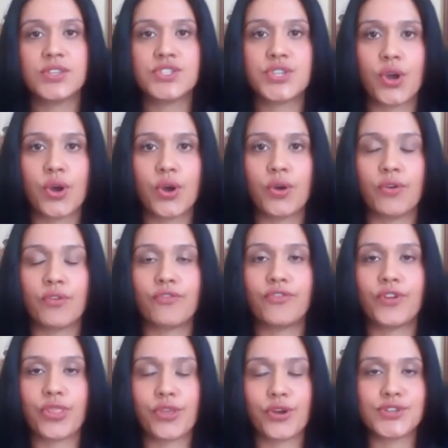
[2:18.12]
So
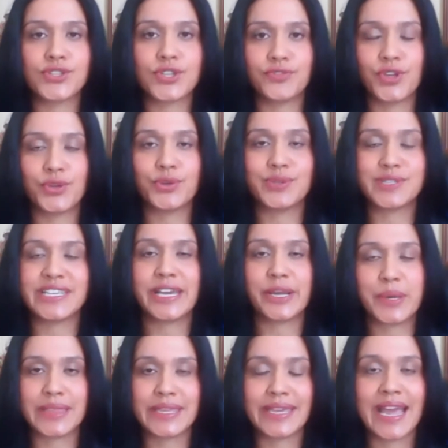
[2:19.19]
for those of you who's
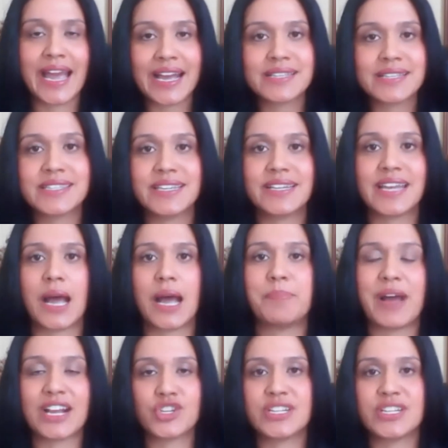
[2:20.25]
hearing the accent, I'm
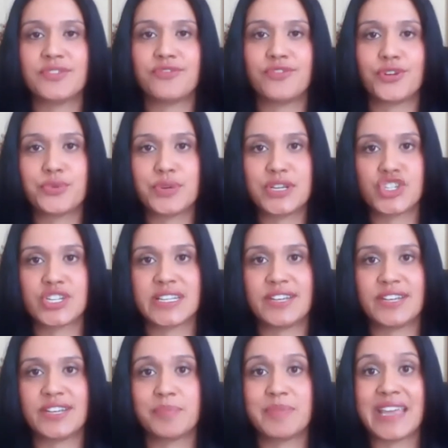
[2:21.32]
actually originally
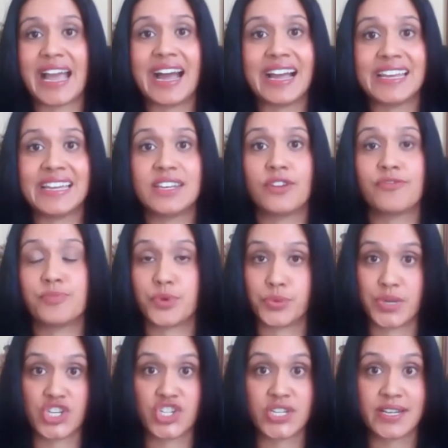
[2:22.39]
from the island of
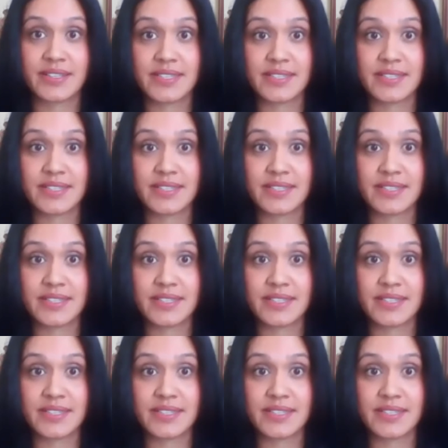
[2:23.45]
Mauritius.